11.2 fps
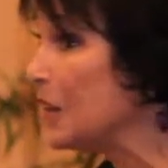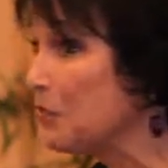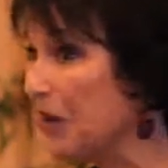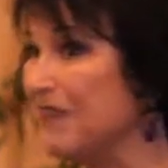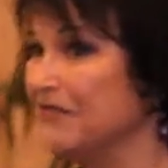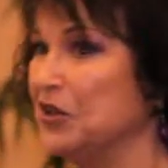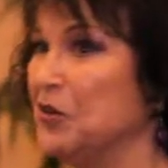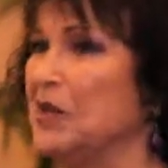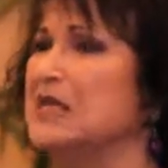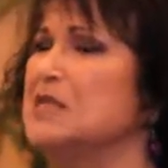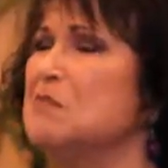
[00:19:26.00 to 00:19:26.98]
I prayed for you.
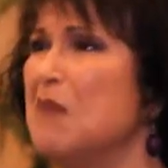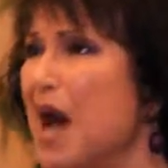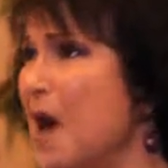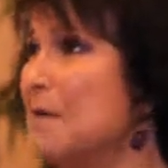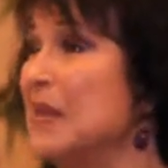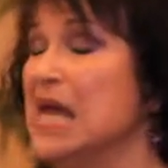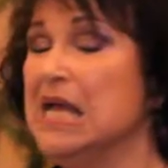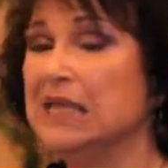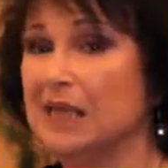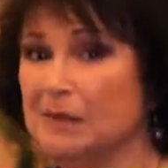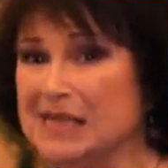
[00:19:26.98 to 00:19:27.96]
He goes, Mom,
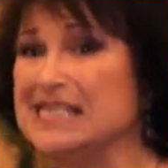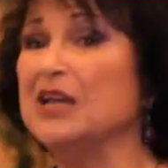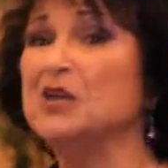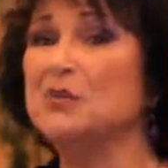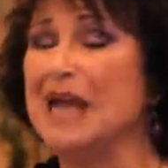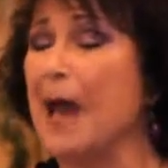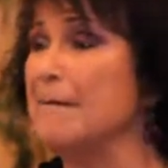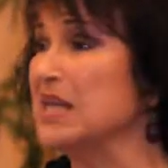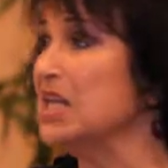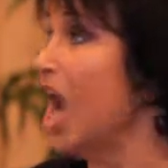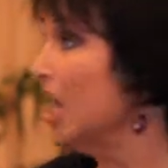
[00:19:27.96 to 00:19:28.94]
let me tell you what
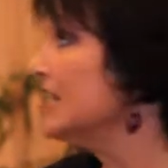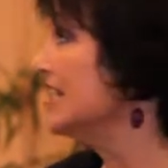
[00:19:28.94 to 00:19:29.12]
happened. God